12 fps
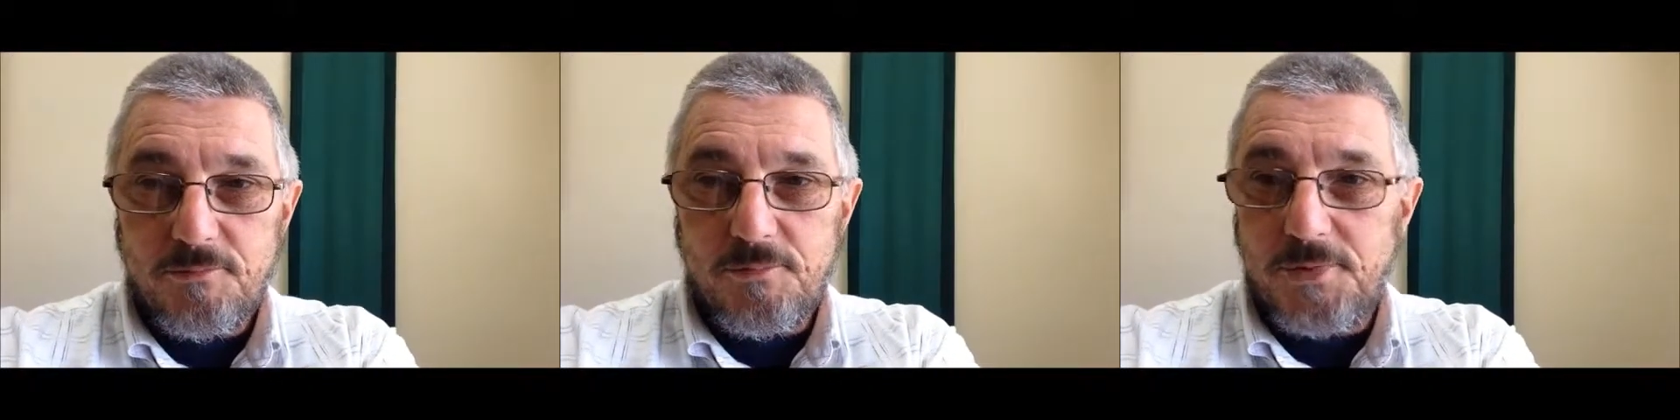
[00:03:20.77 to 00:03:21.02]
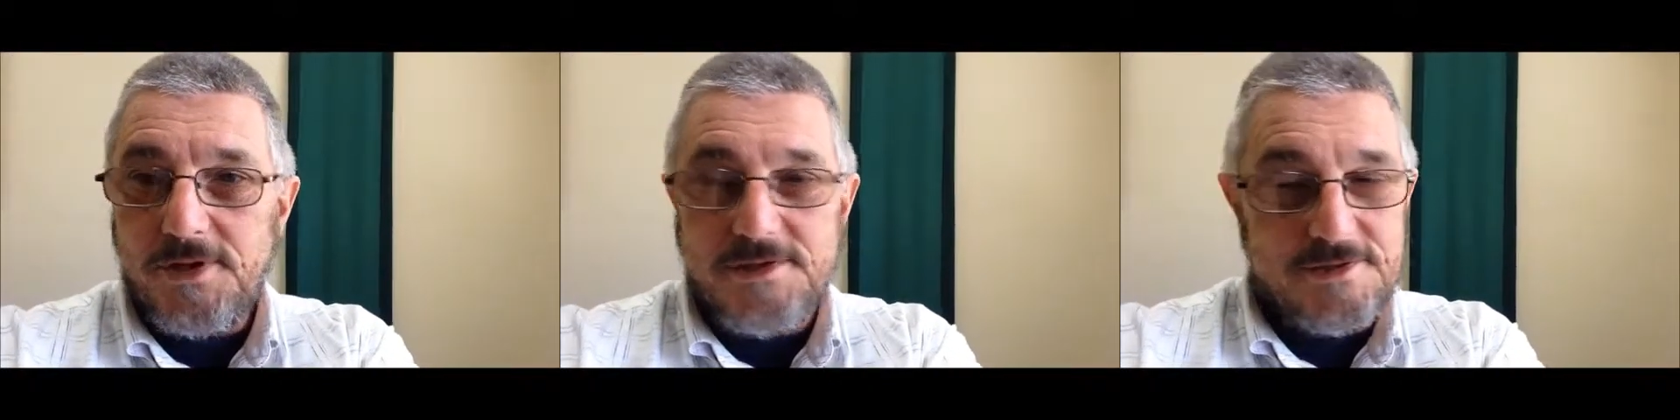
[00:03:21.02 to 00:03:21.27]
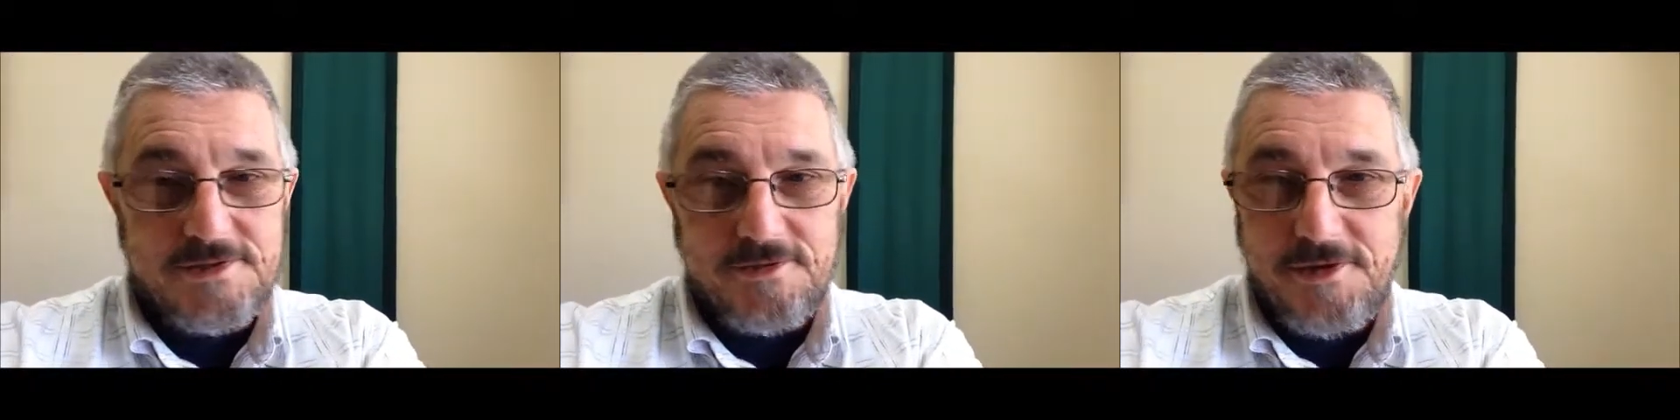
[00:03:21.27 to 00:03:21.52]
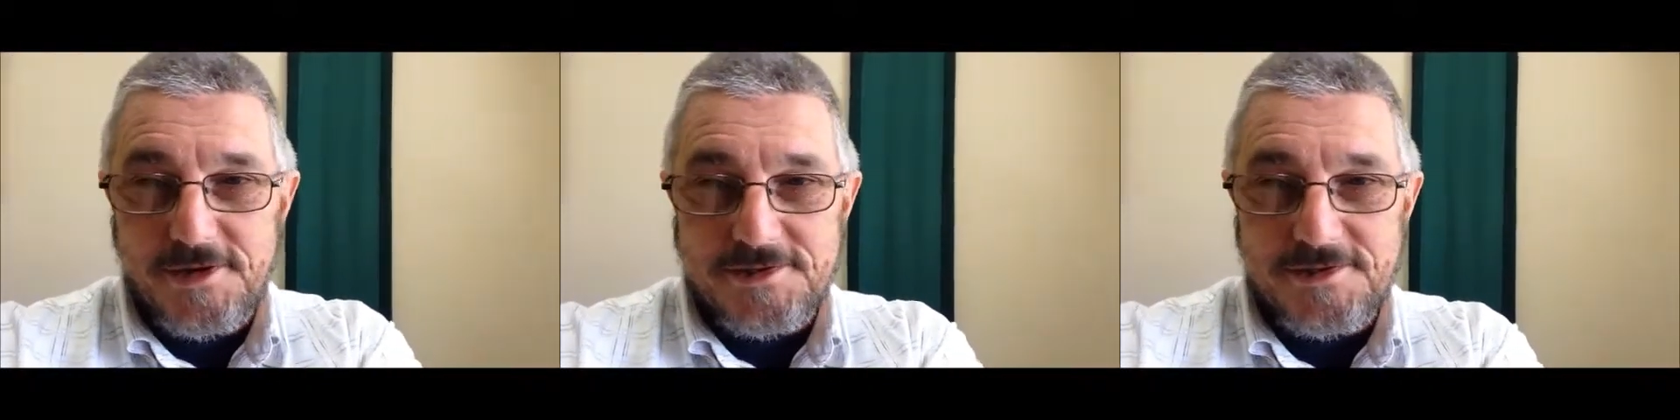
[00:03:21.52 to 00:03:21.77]
Please
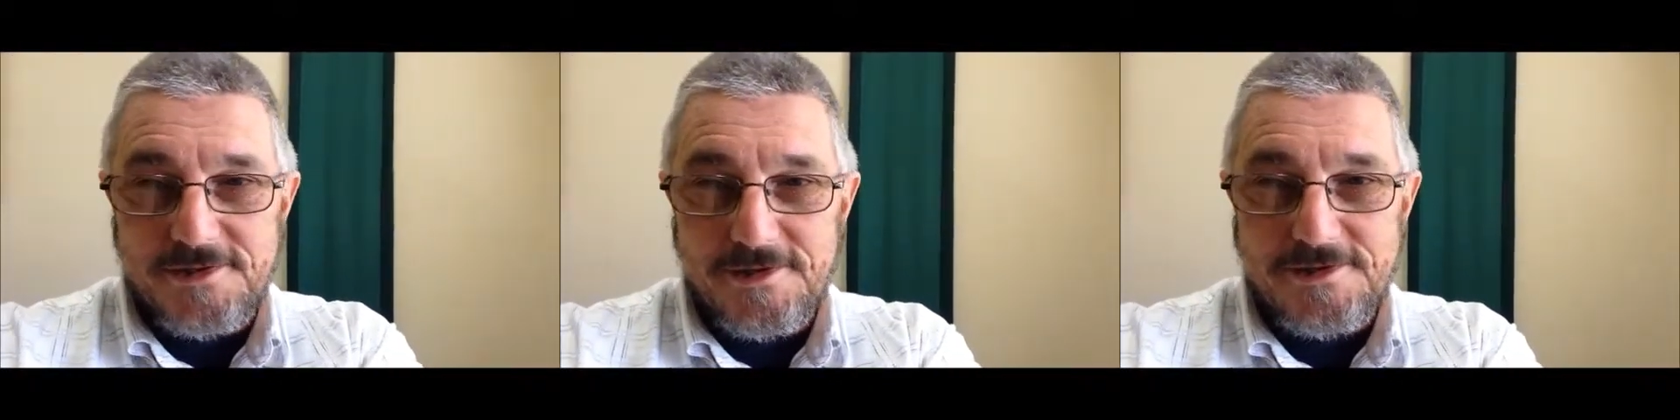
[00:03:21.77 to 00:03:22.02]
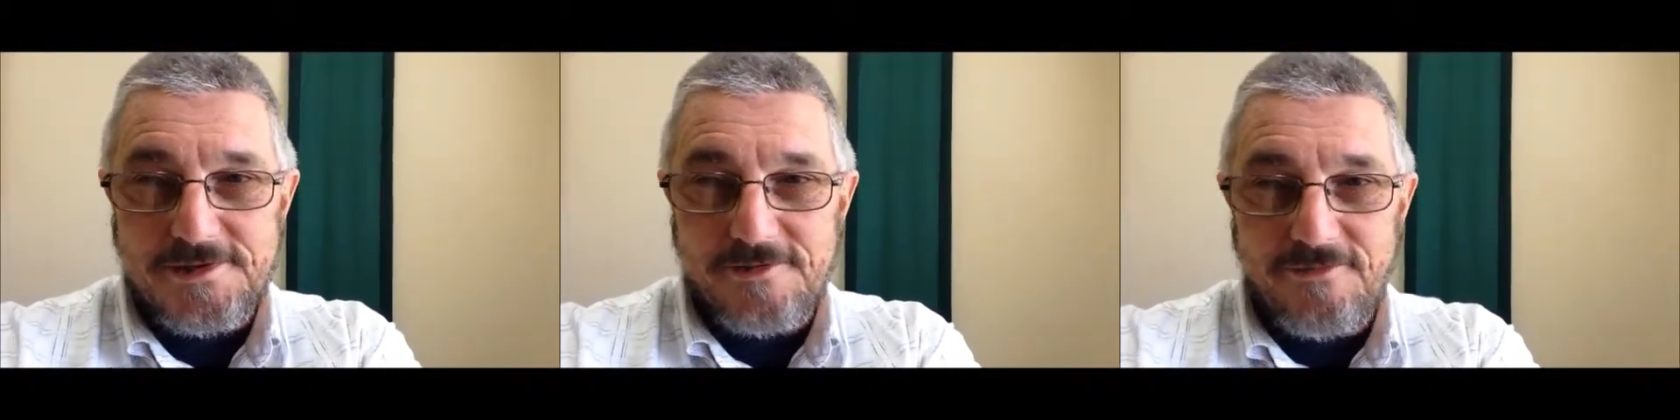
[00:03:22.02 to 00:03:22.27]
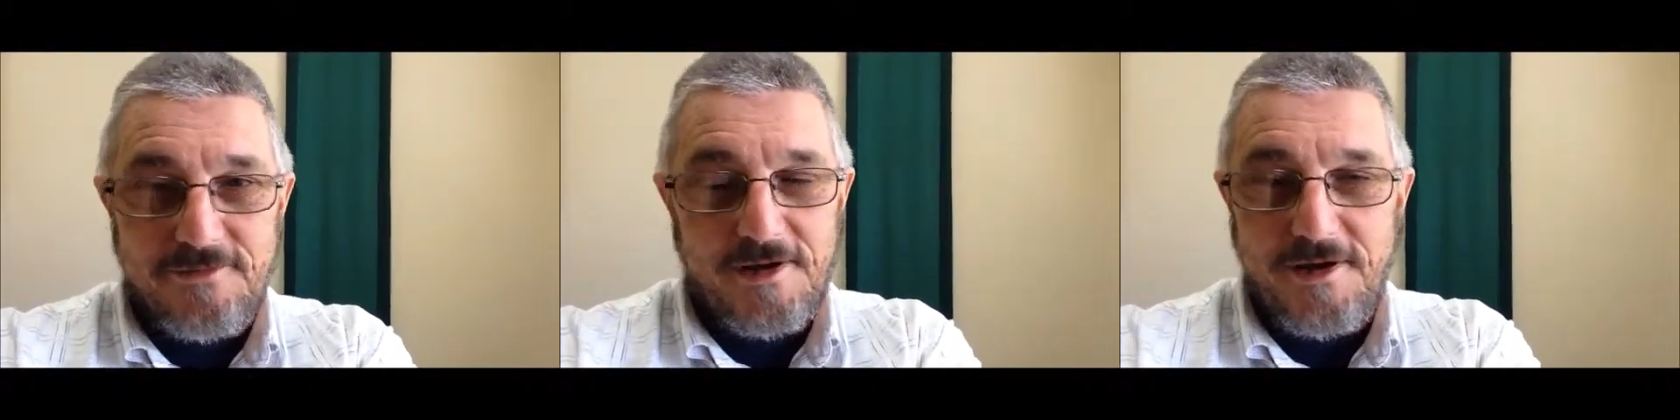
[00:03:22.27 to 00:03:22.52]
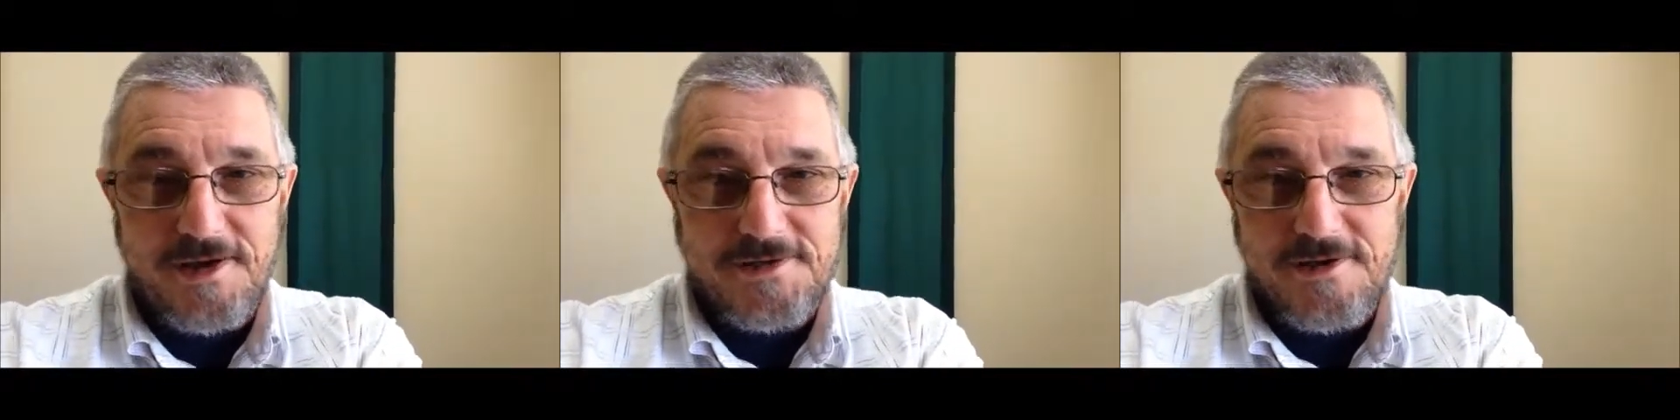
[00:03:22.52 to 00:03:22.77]
join us in this
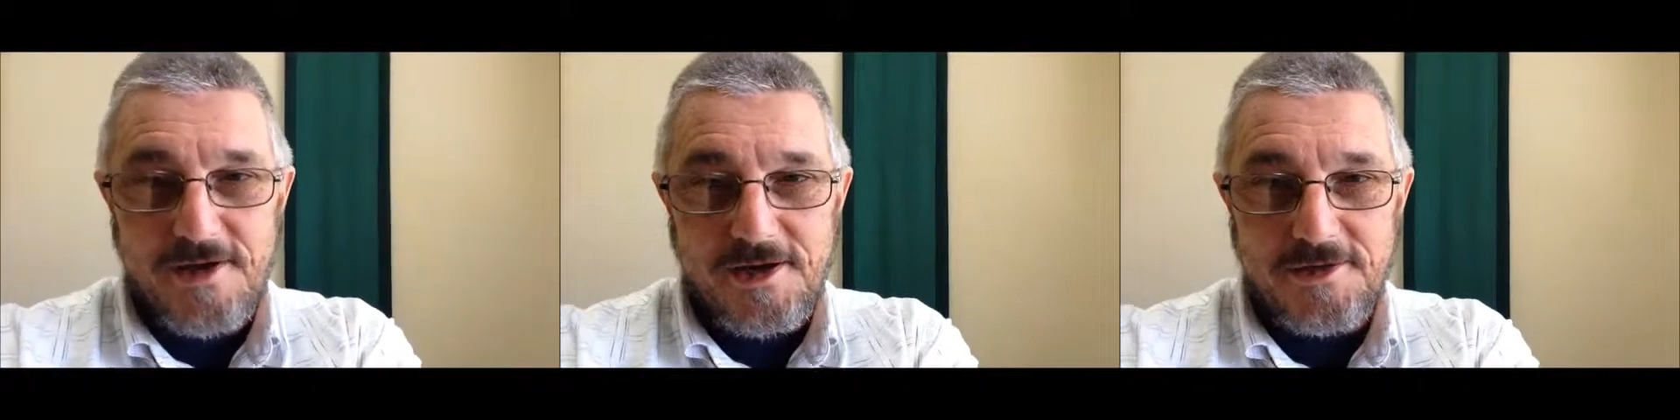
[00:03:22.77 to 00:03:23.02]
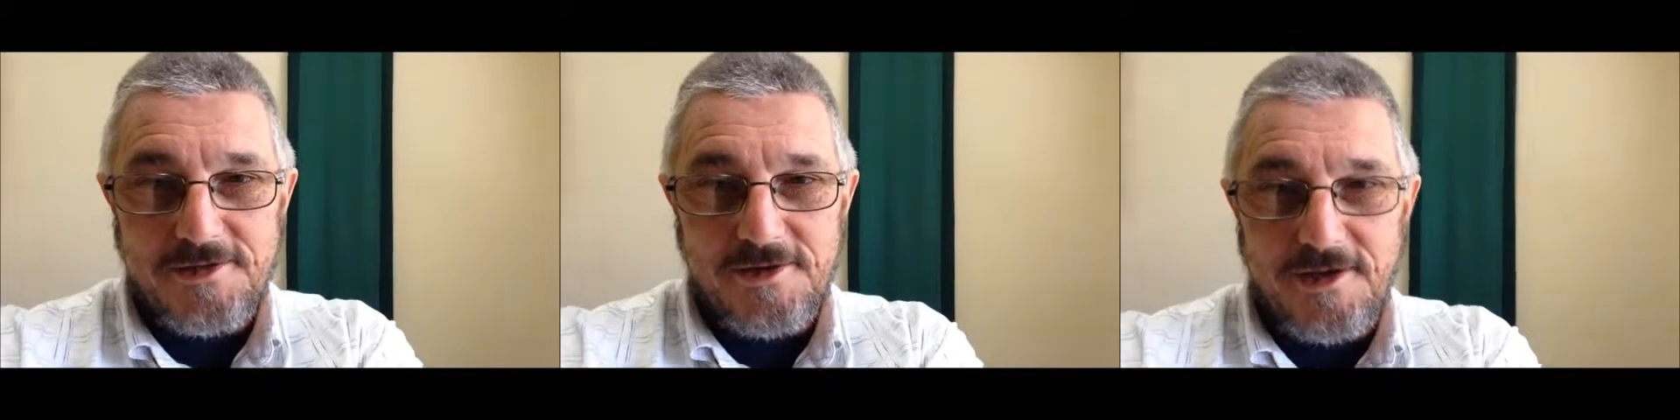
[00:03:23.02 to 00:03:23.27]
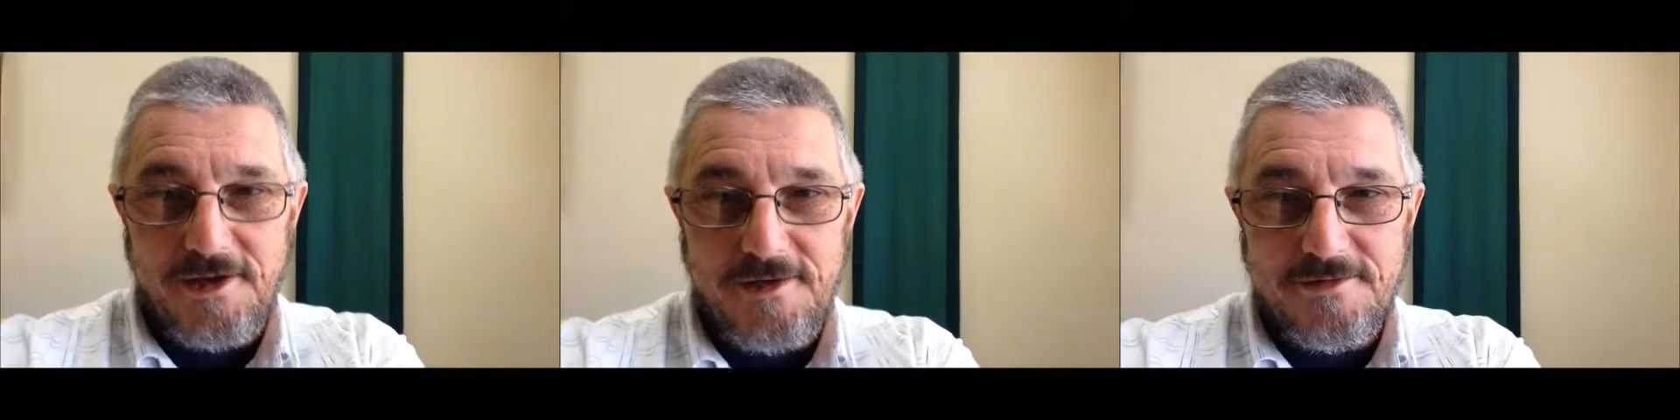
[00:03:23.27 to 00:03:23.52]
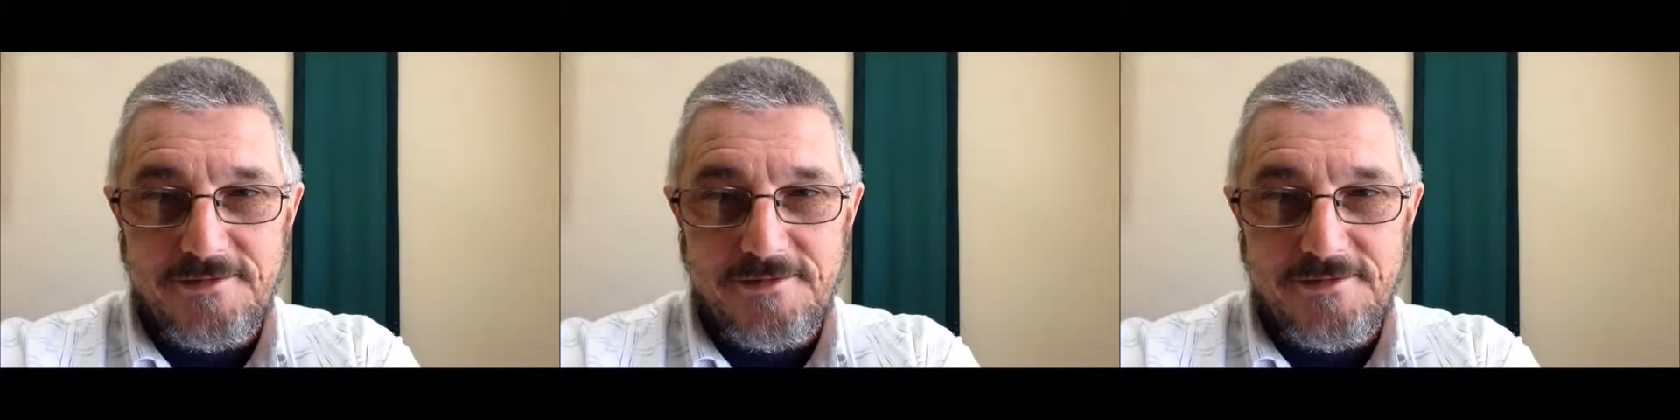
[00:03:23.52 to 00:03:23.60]
very exciting journey.